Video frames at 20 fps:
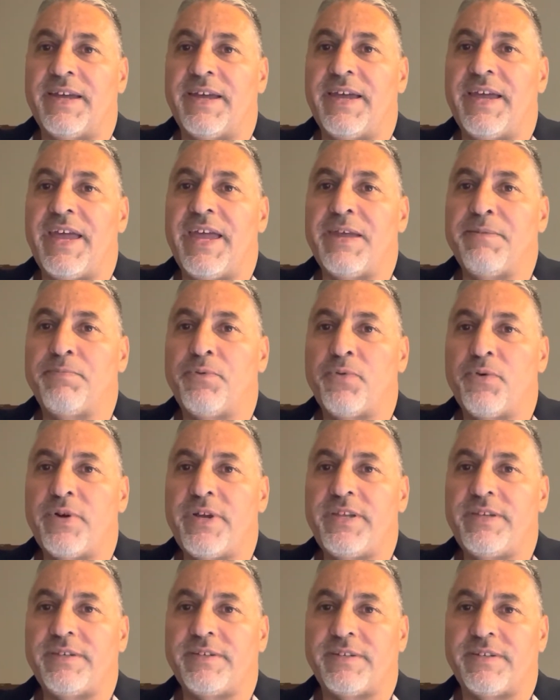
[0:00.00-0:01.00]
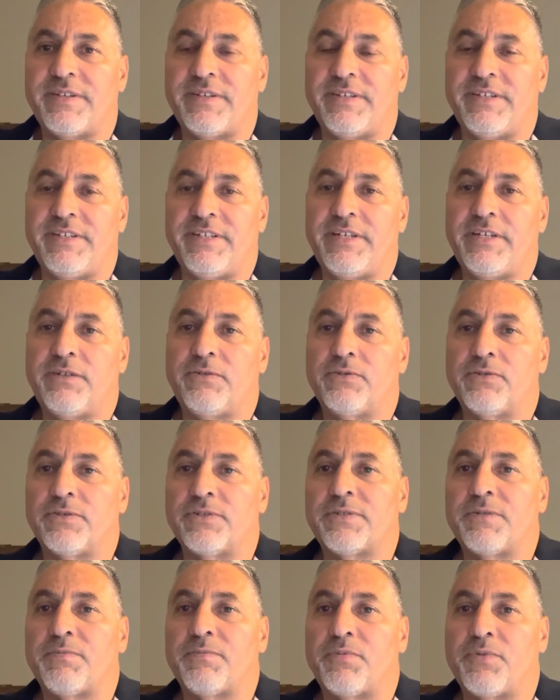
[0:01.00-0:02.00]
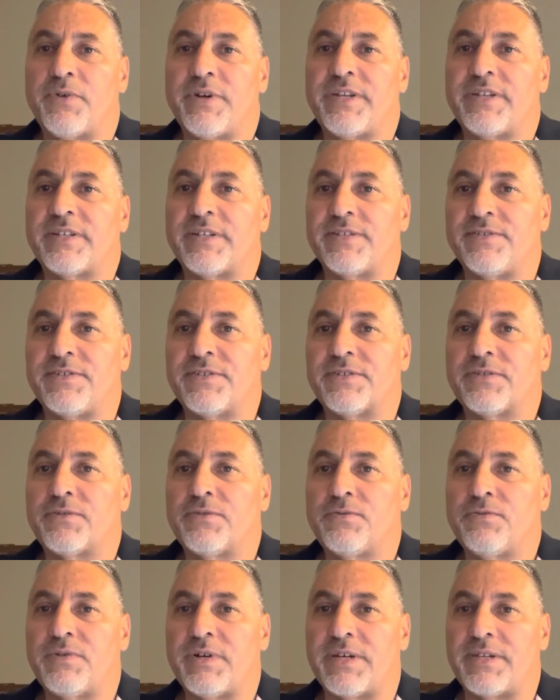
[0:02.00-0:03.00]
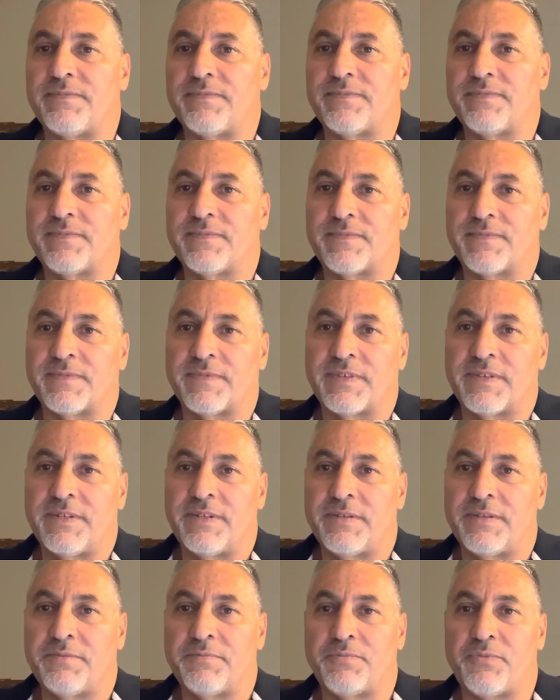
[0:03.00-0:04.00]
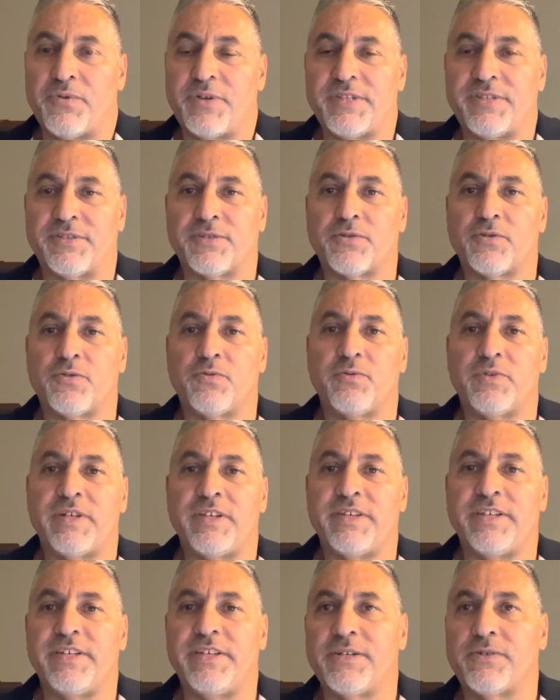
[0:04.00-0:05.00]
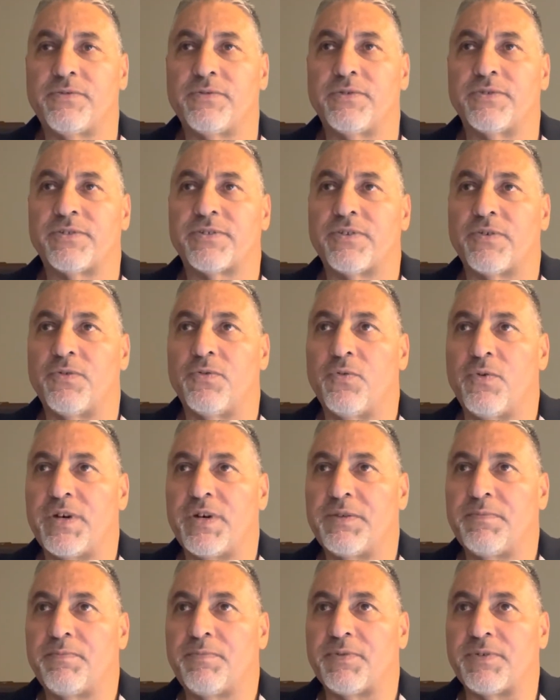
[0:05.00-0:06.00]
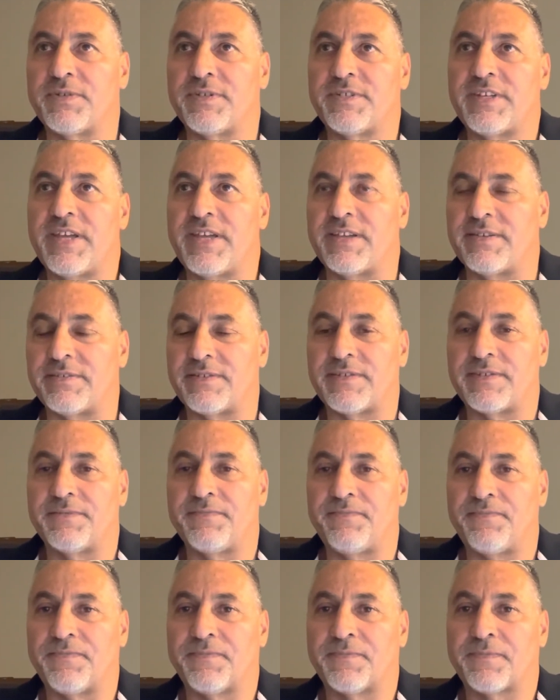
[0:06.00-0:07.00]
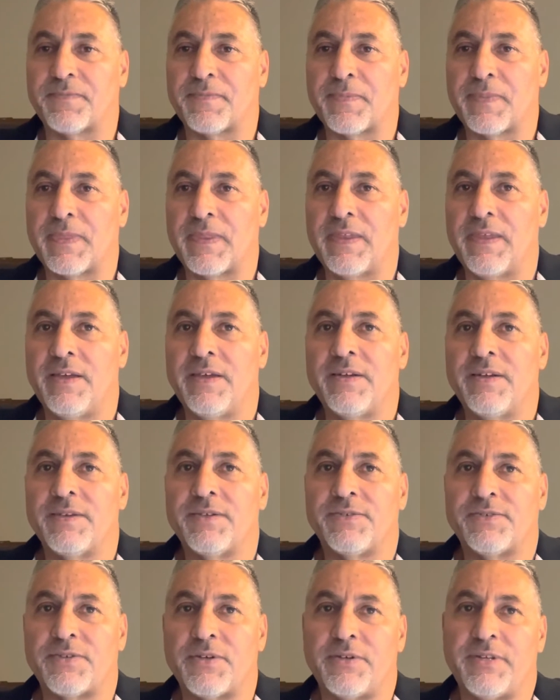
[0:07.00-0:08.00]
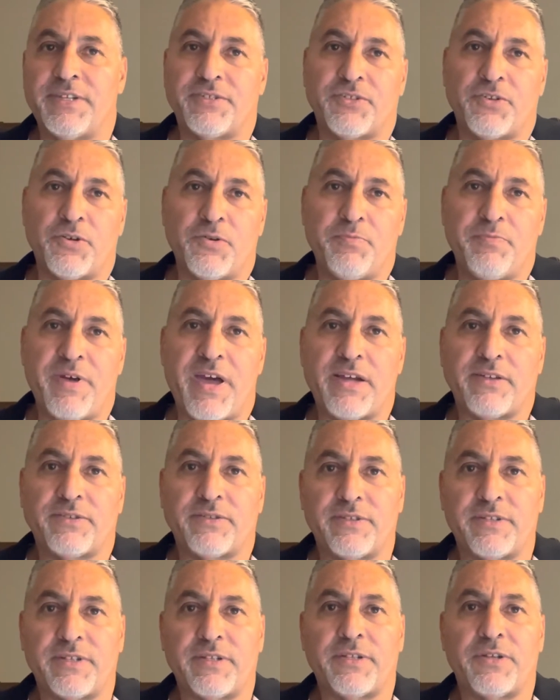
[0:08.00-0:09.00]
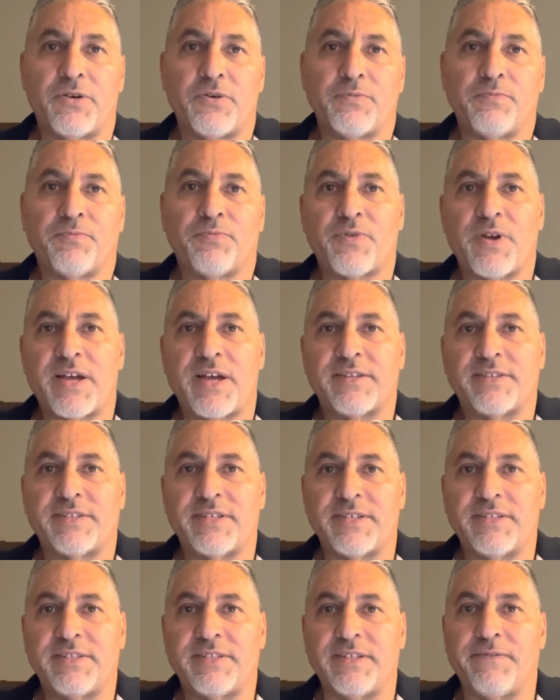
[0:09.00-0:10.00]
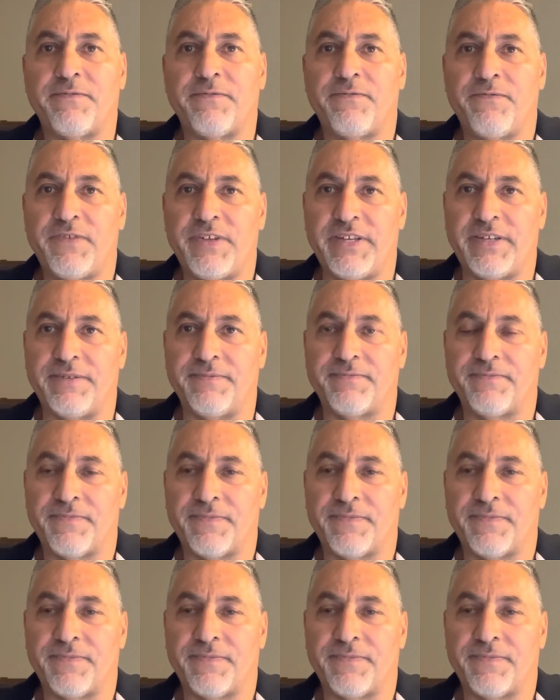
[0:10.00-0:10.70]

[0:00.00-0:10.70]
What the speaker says: A point equals 0.01. 0.01 equals 1%. So let's go back to the loan processing fee.